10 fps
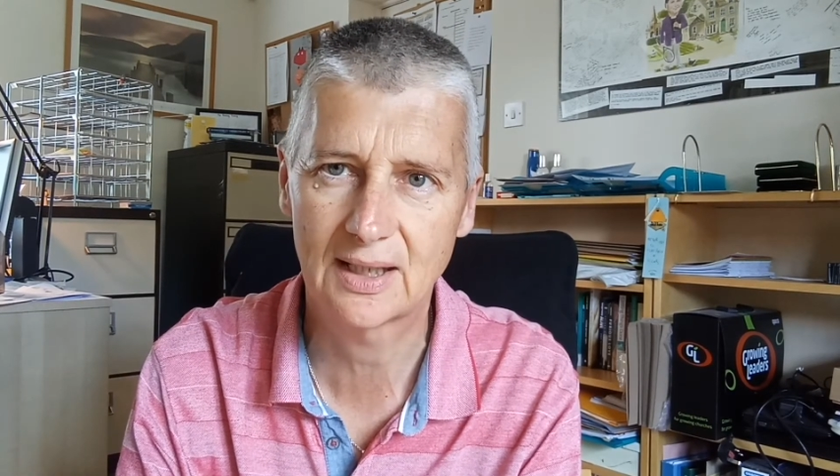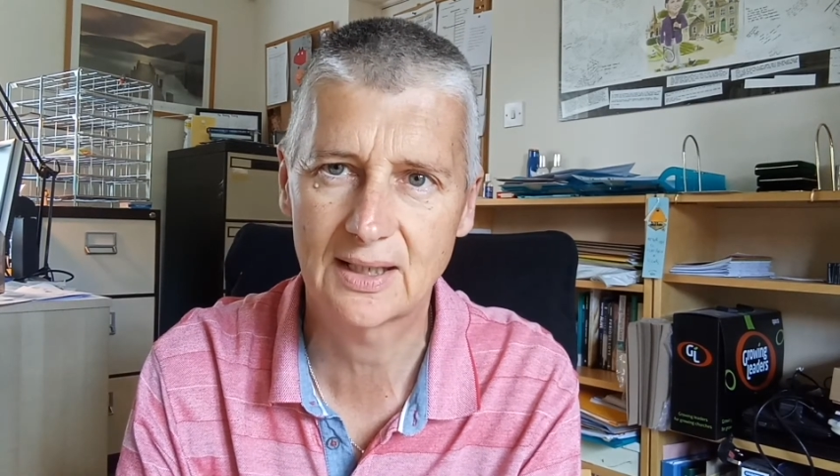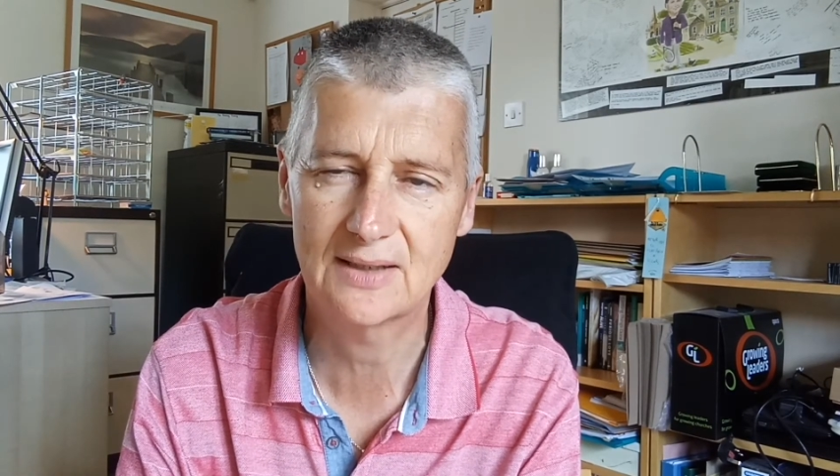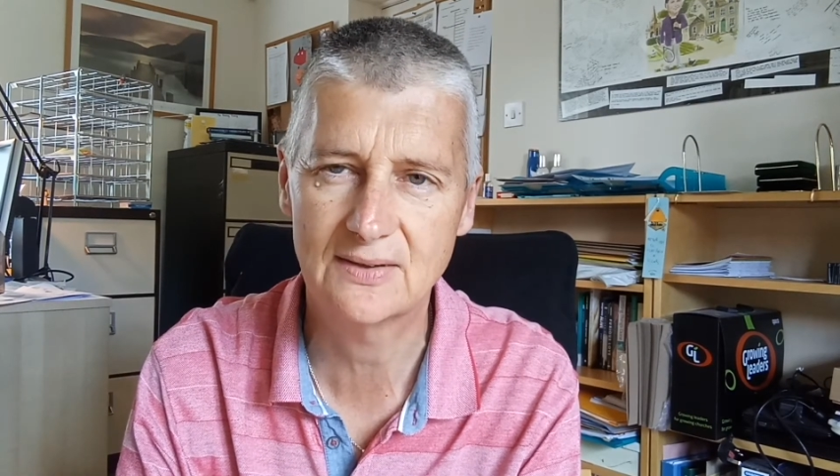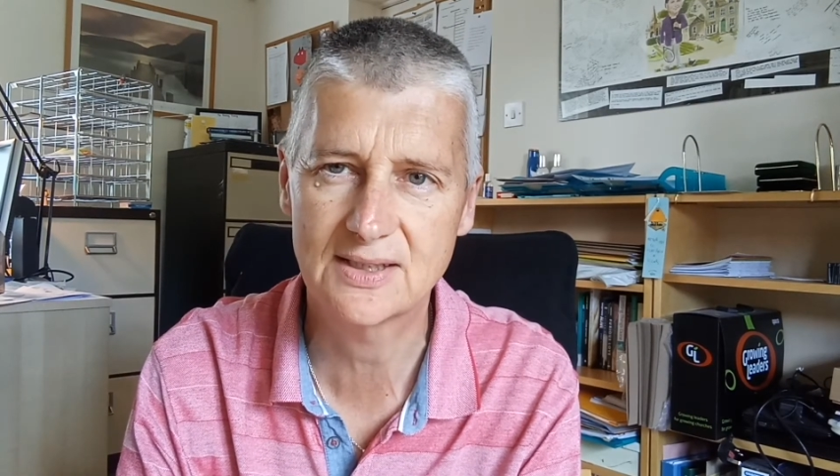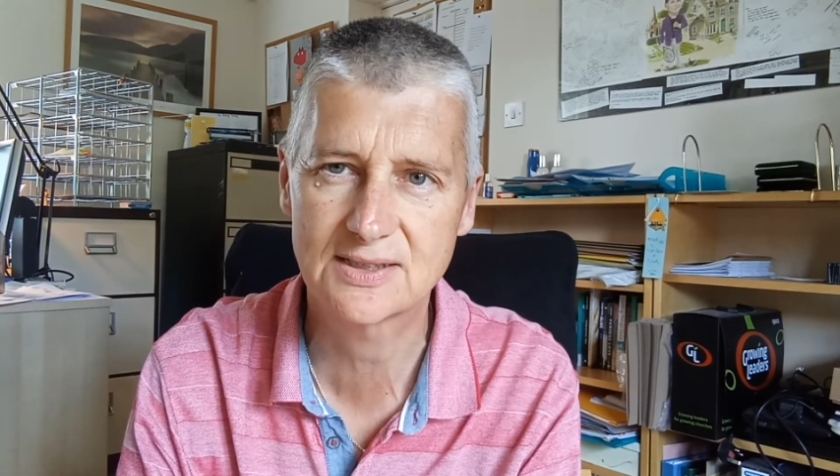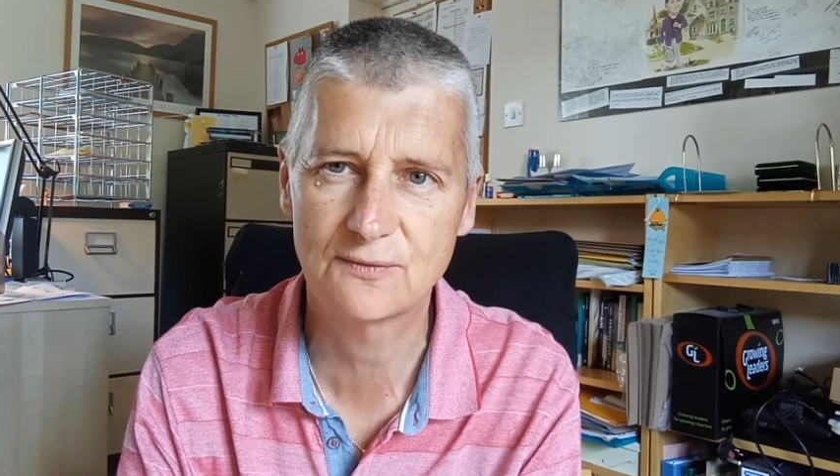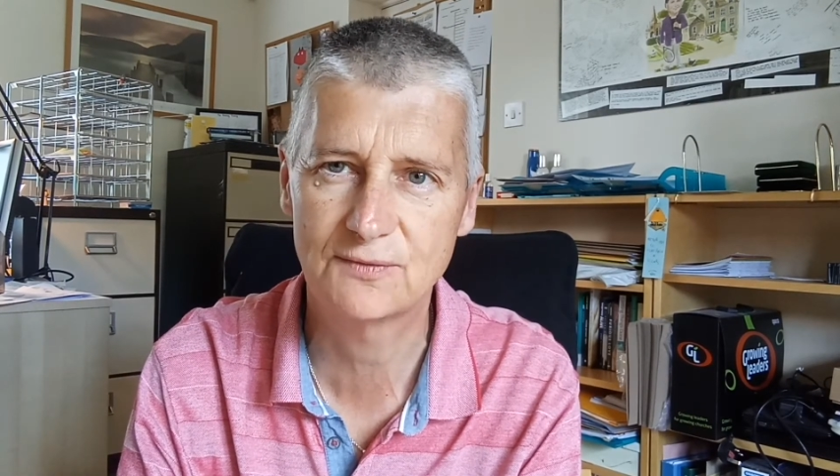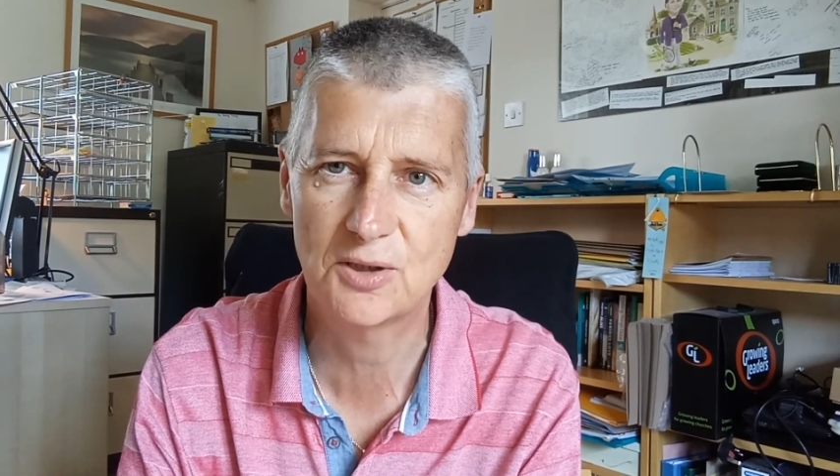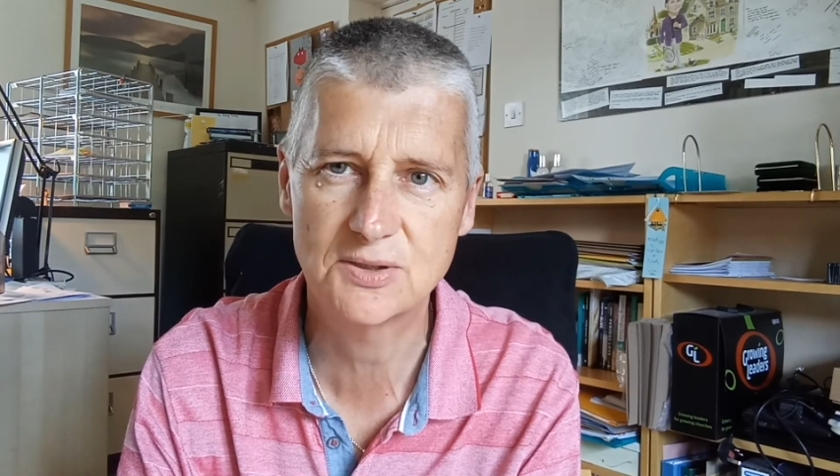in these
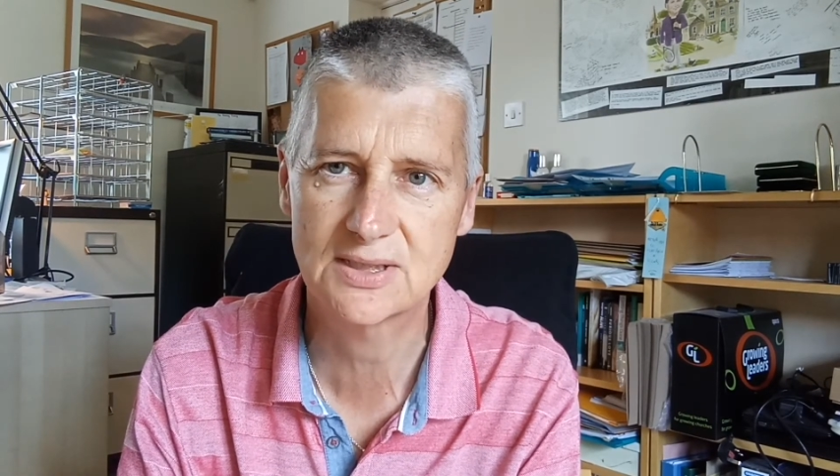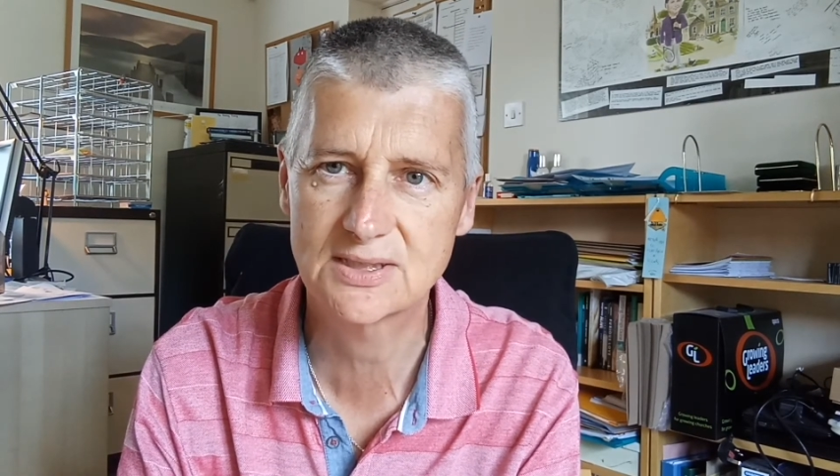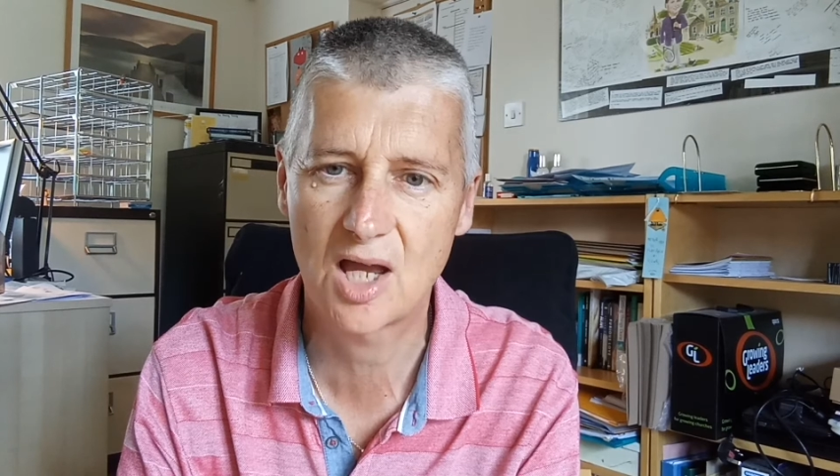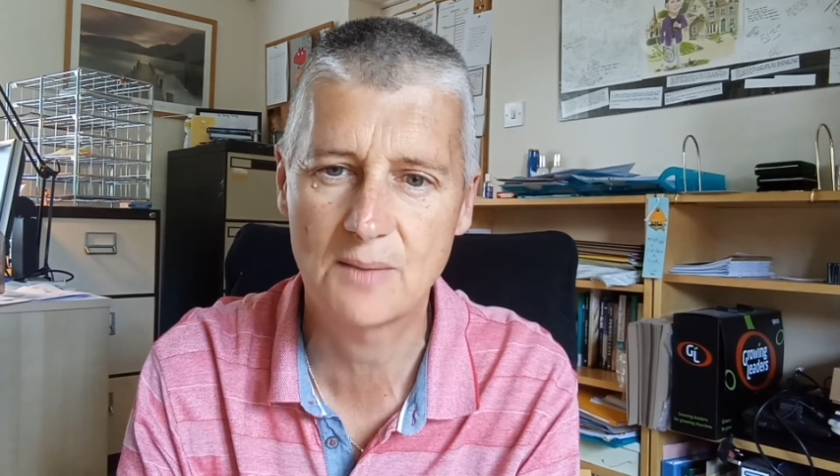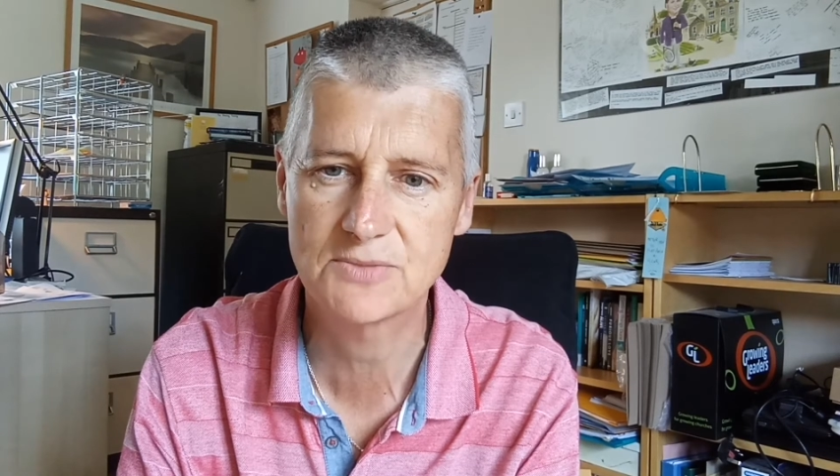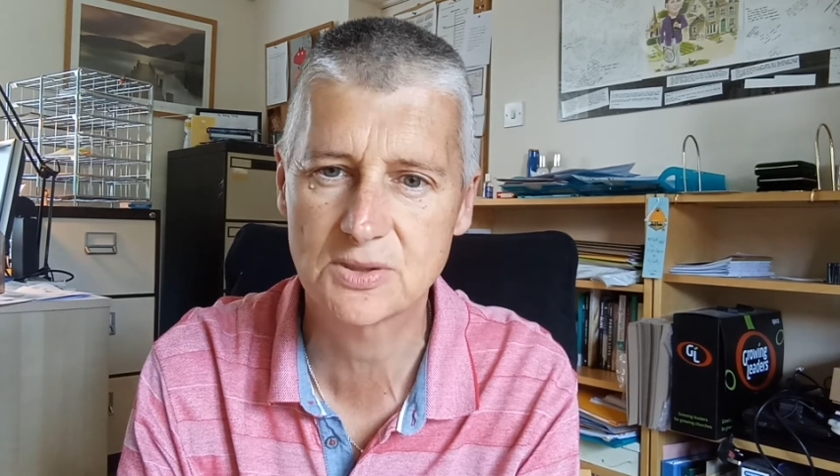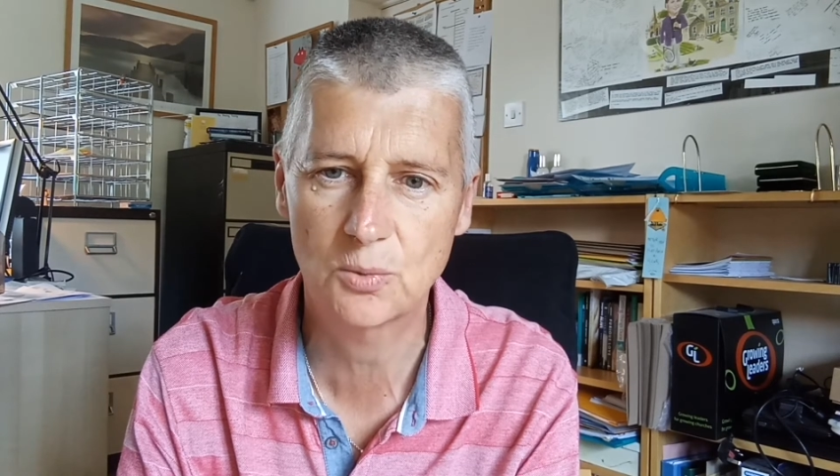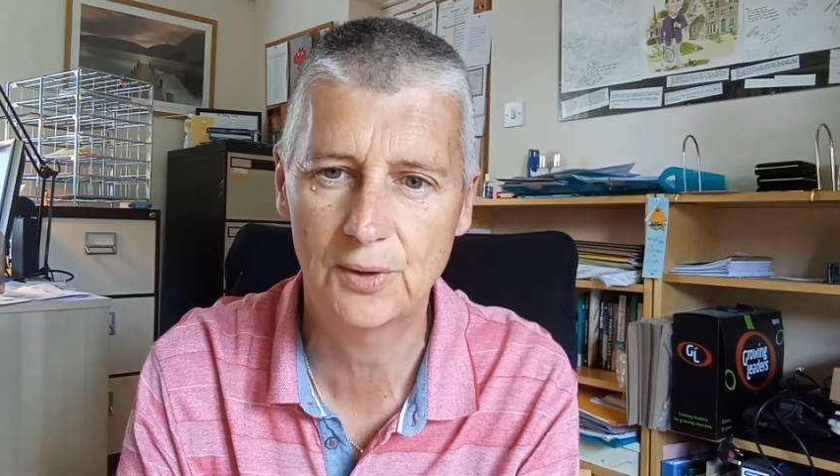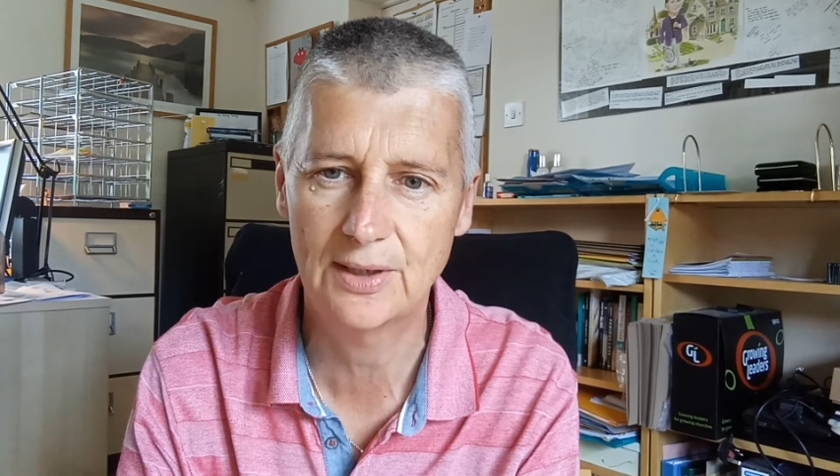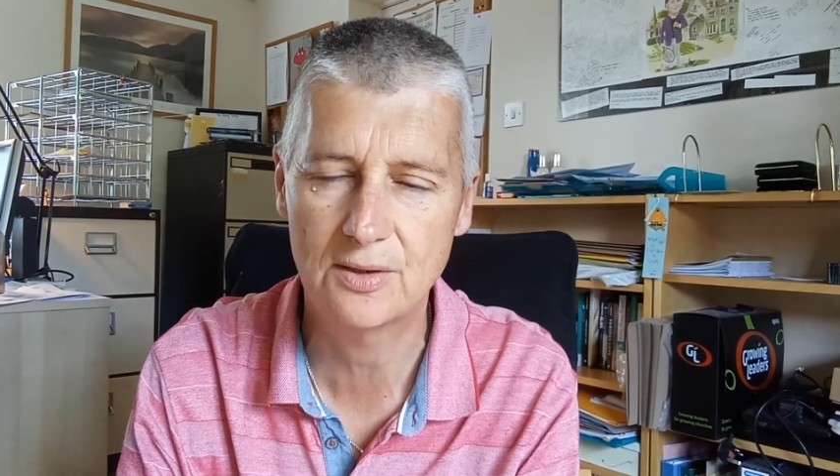confusing times that
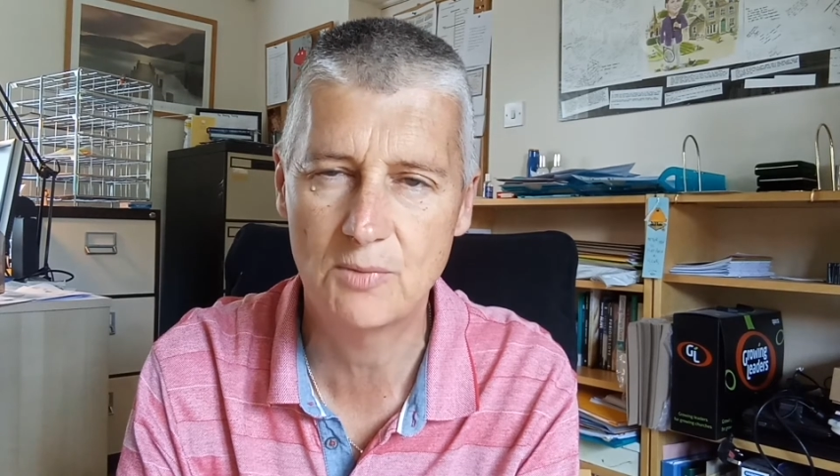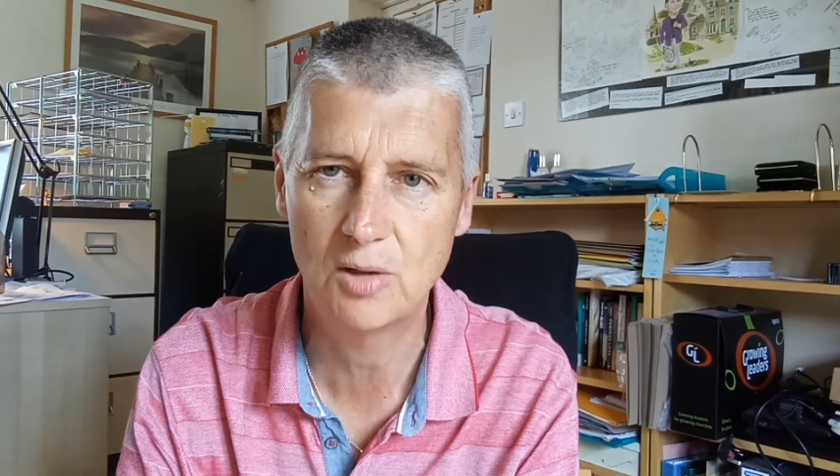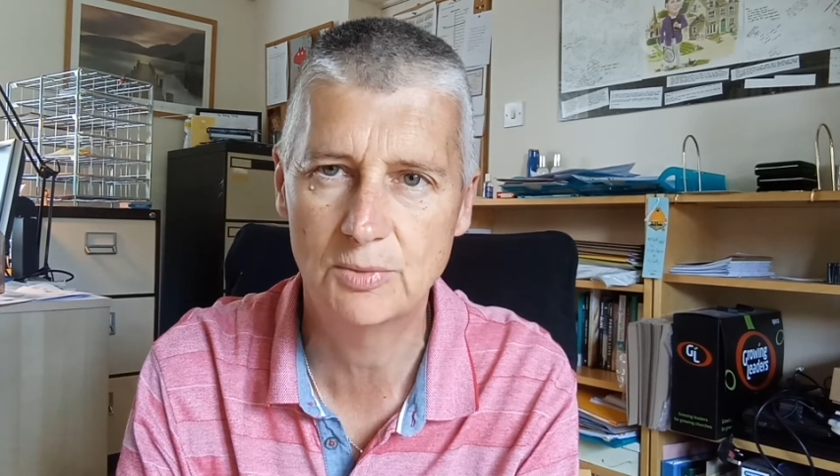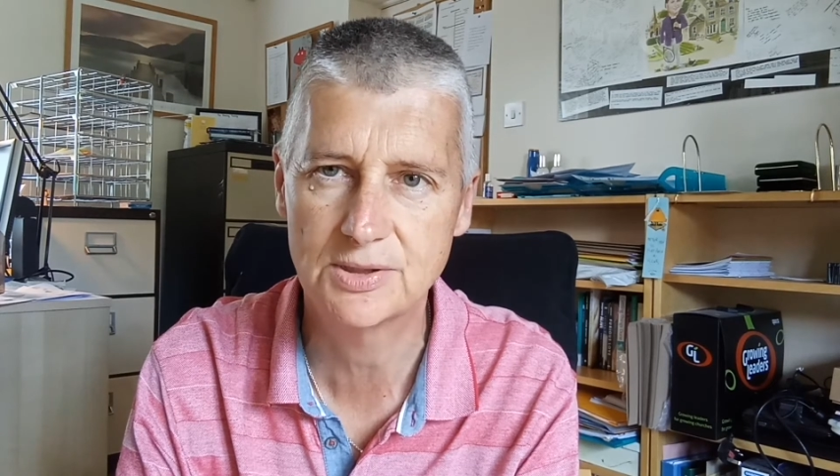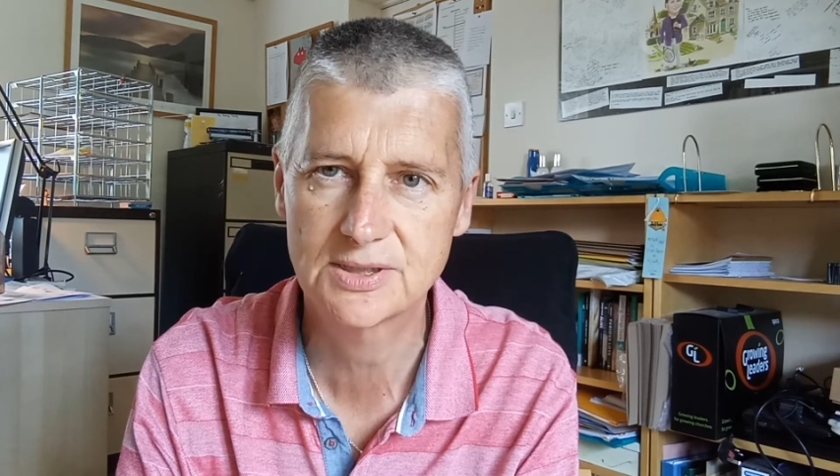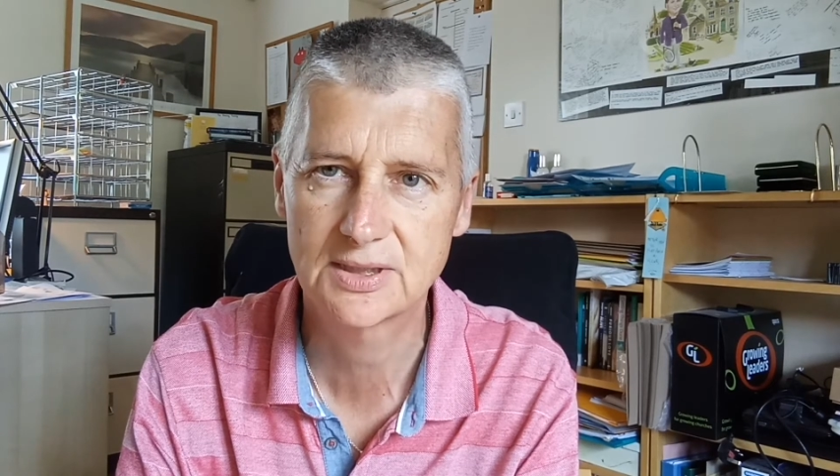we're in at the moment.